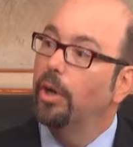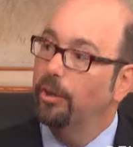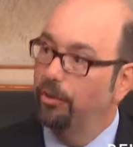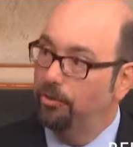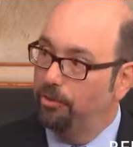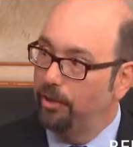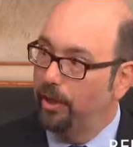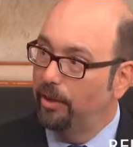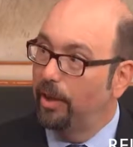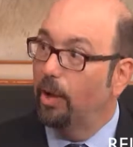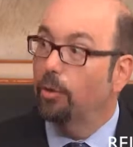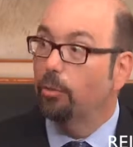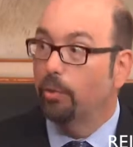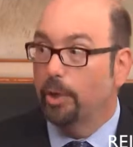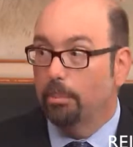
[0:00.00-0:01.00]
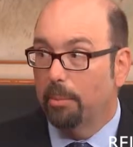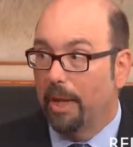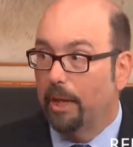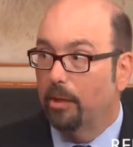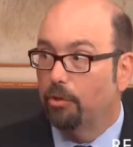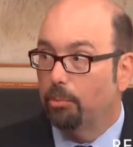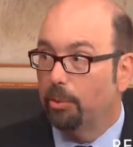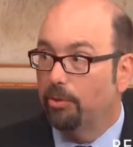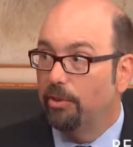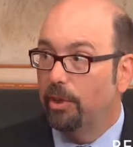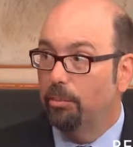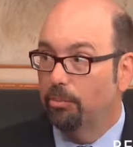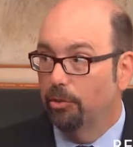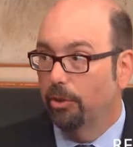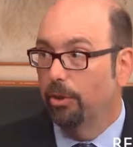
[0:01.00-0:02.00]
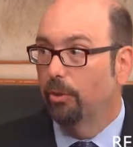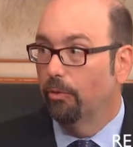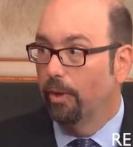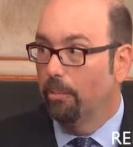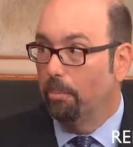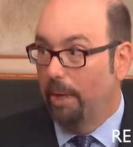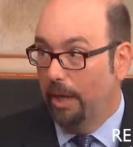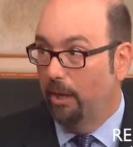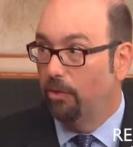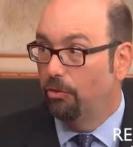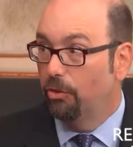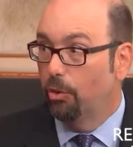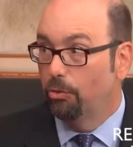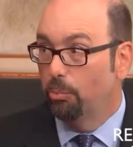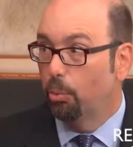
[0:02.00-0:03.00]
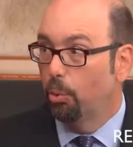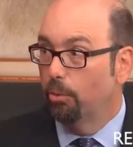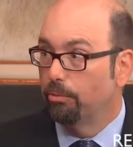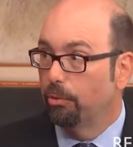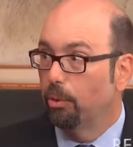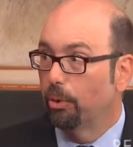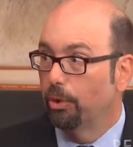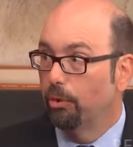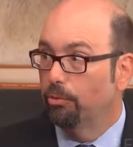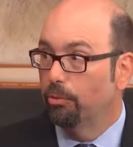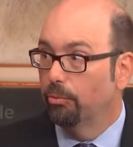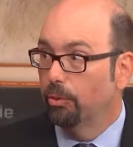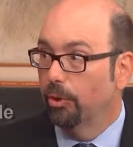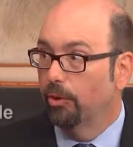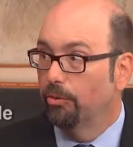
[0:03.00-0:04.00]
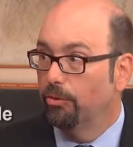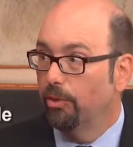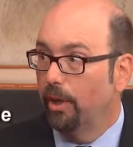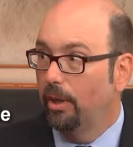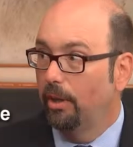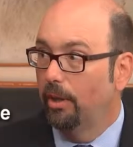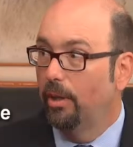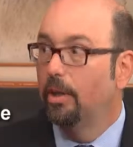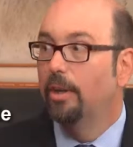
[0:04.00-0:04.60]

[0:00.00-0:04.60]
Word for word: to understand how the REIT management teams are going to re- manage those portfolios of real estate.